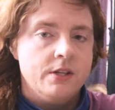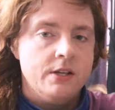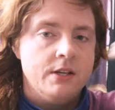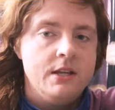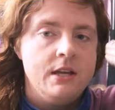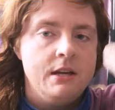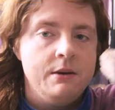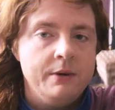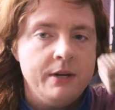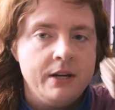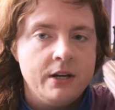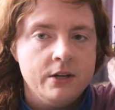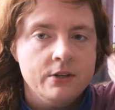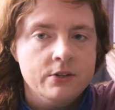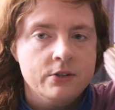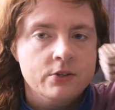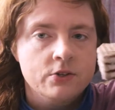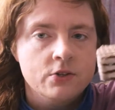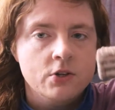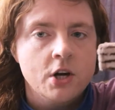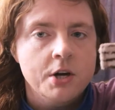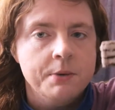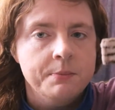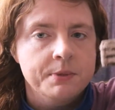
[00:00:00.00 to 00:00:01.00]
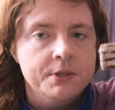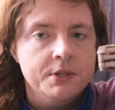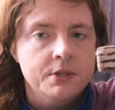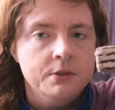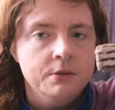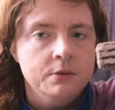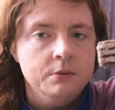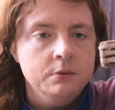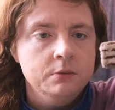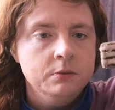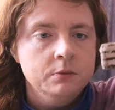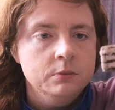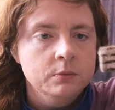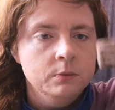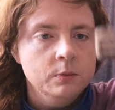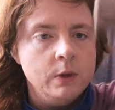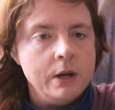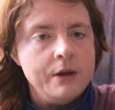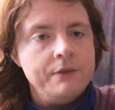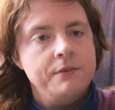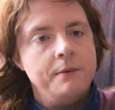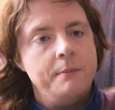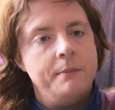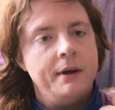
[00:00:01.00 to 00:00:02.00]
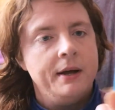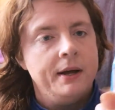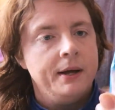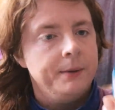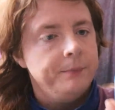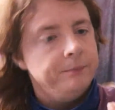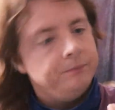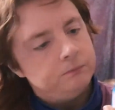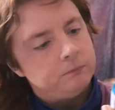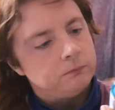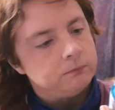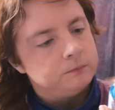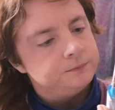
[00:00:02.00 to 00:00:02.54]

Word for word: See, there we are, striped wafer bar.